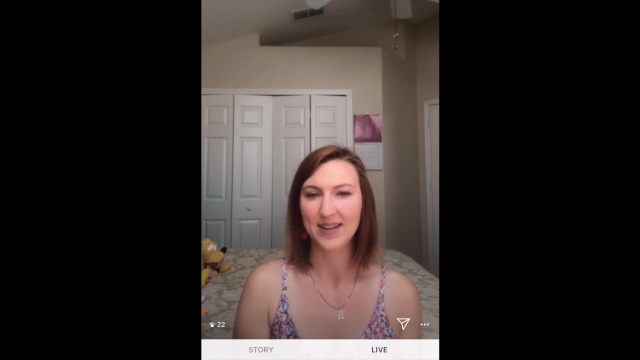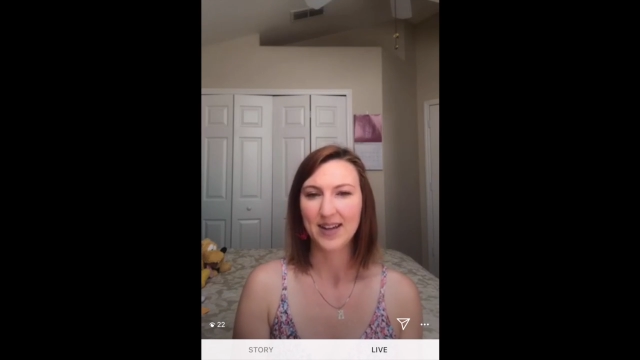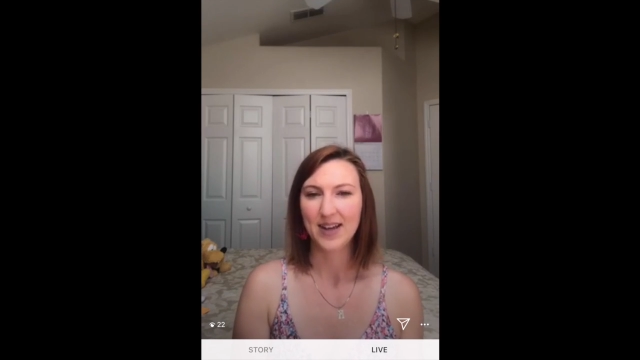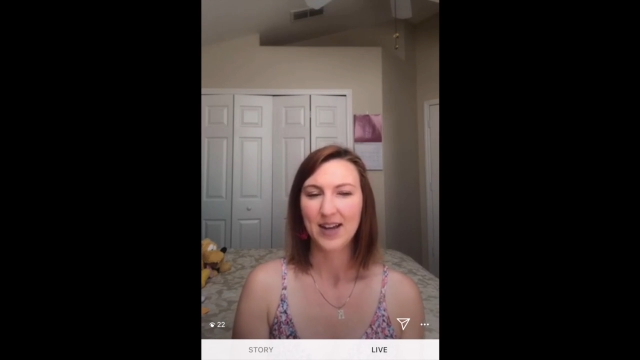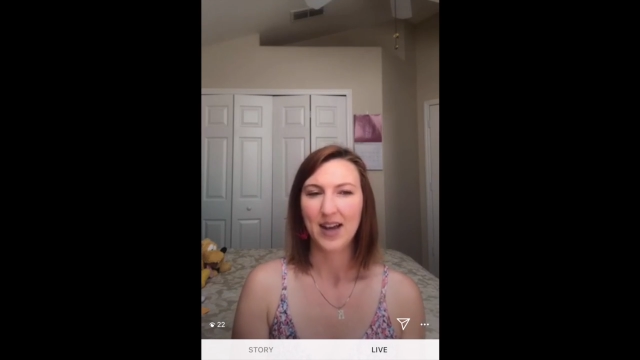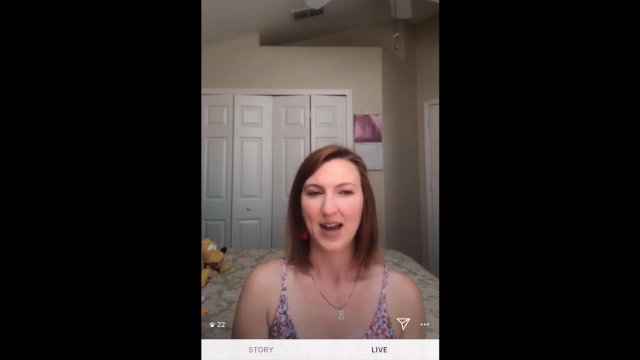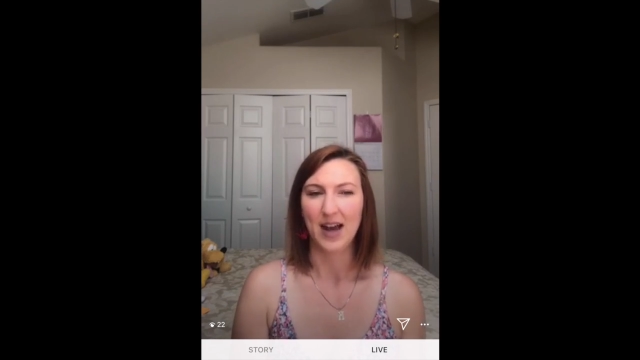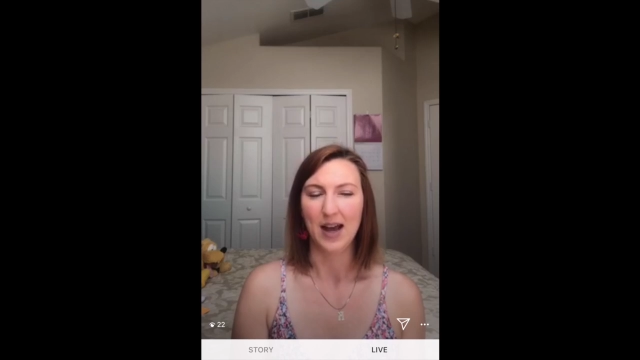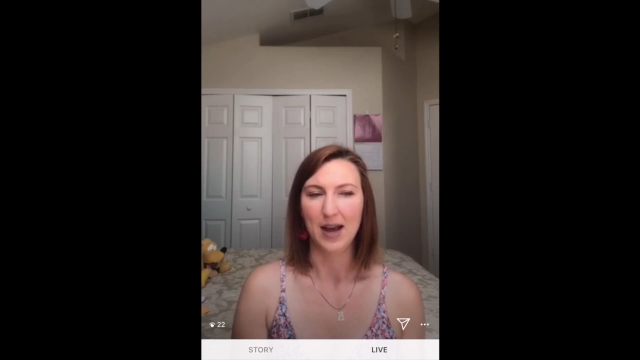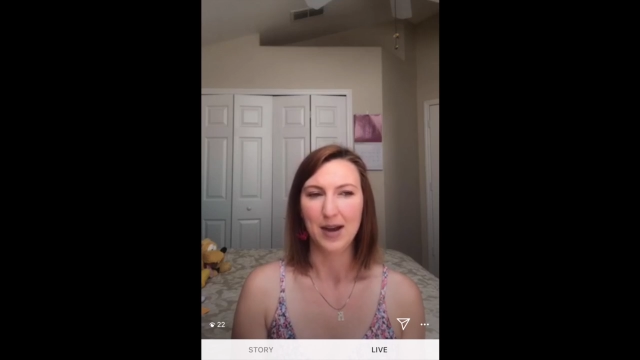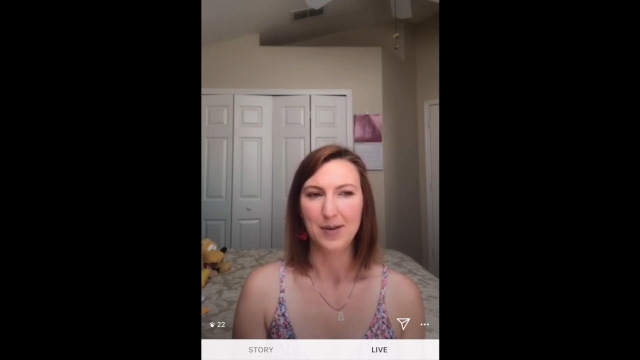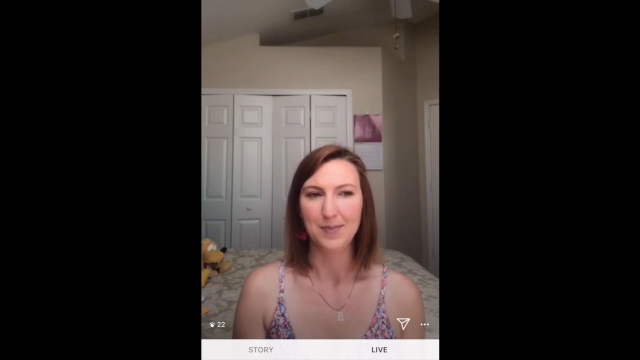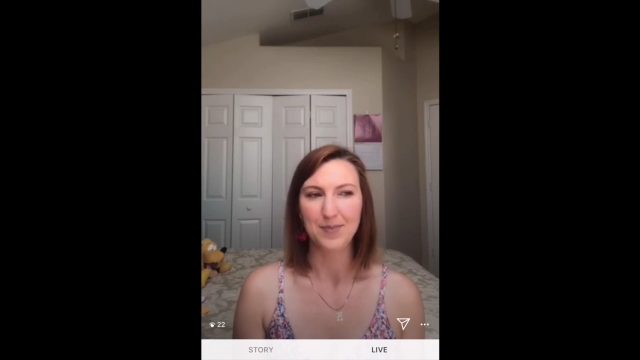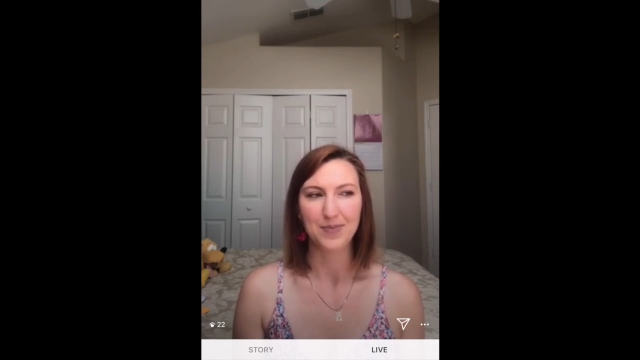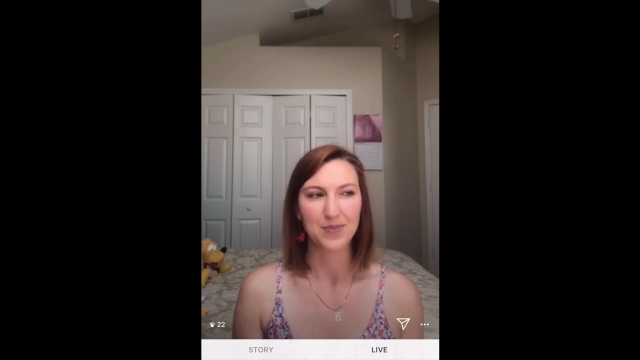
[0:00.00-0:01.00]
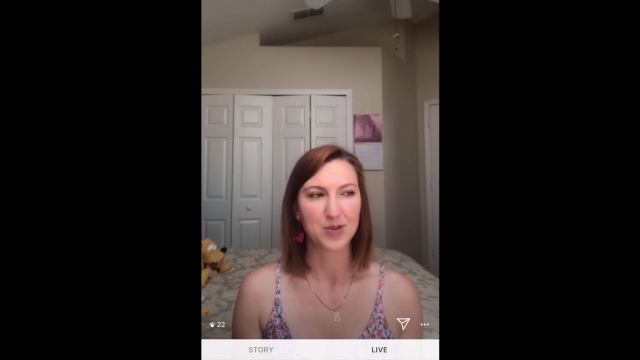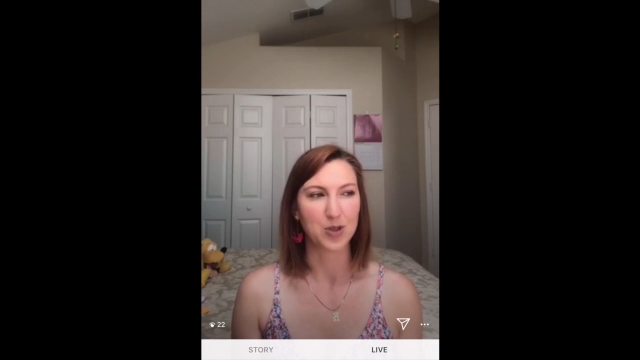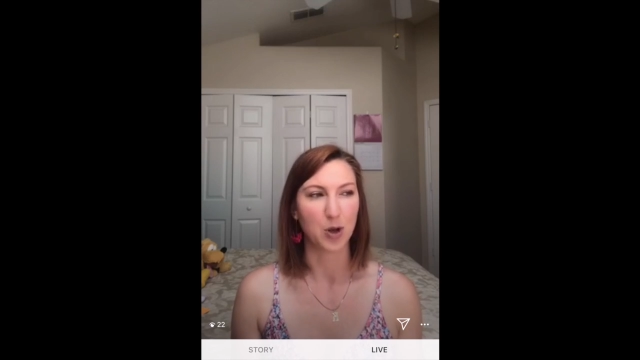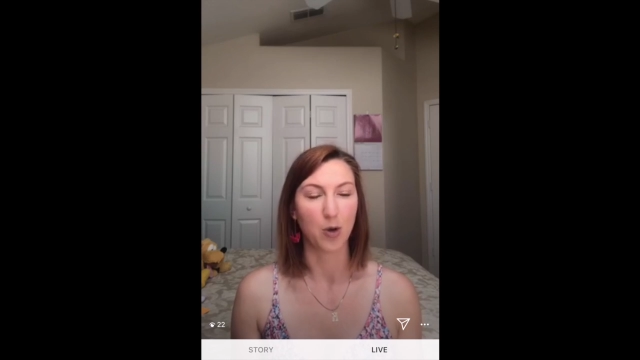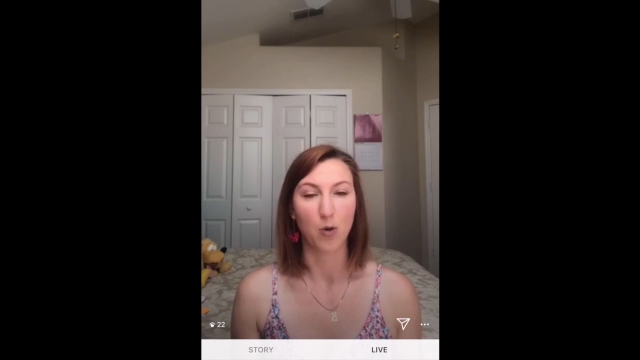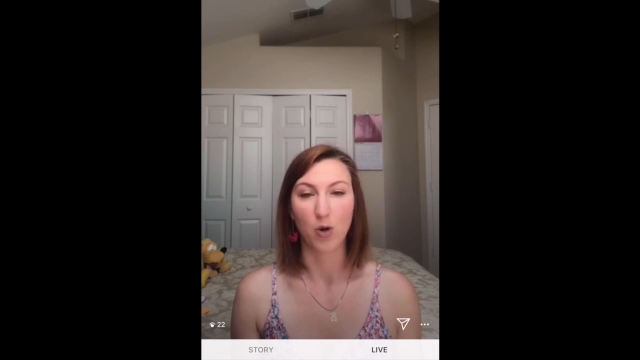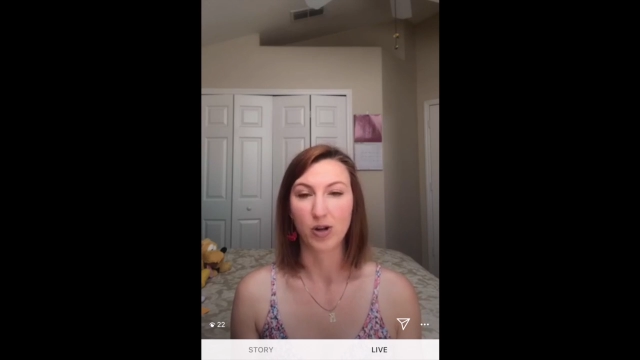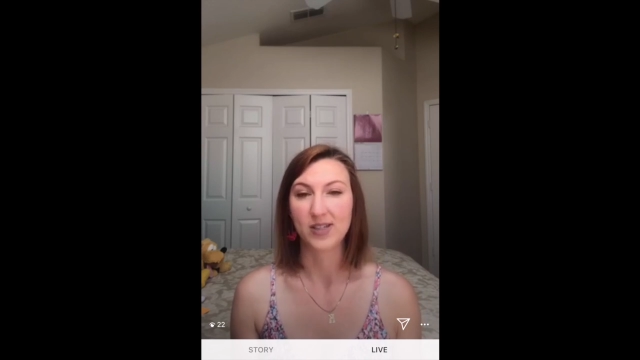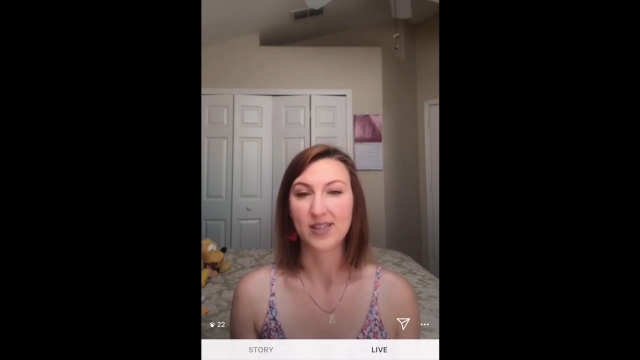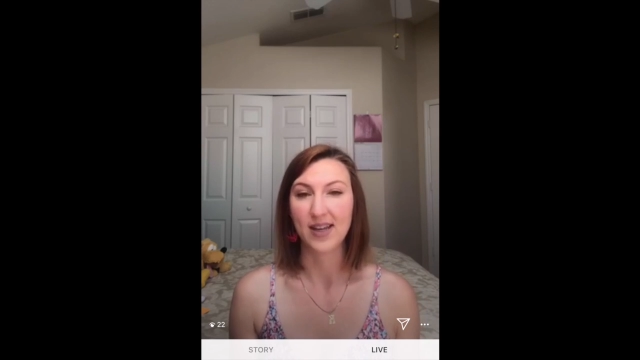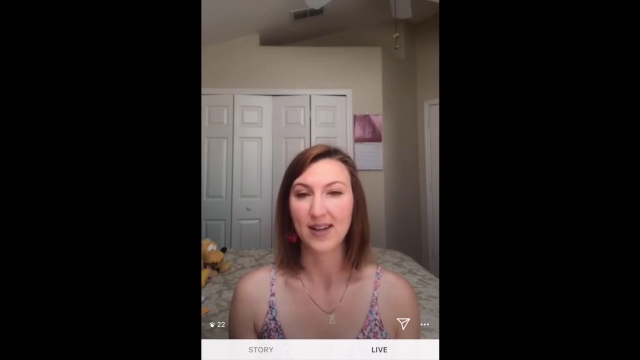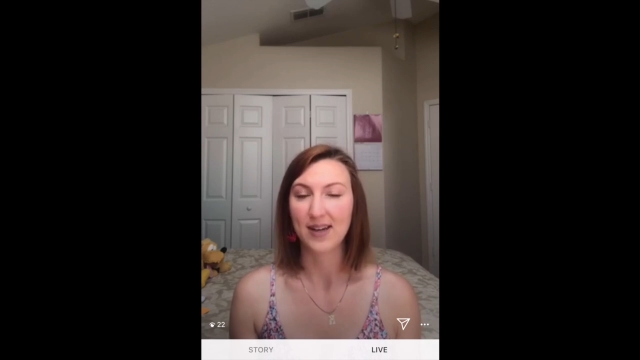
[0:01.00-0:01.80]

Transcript: Or sit